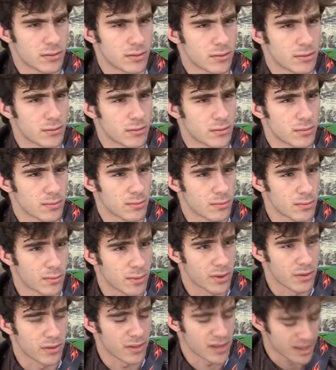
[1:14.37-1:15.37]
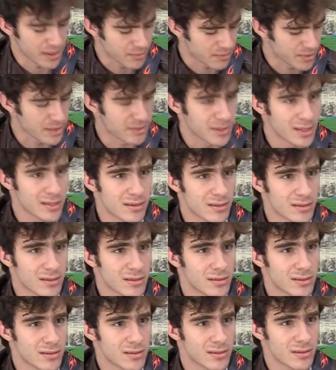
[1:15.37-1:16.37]
What What do you think I play, man?
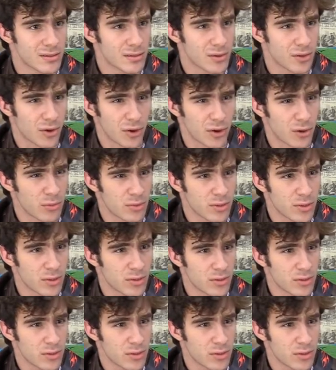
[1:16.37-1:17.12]
The harp.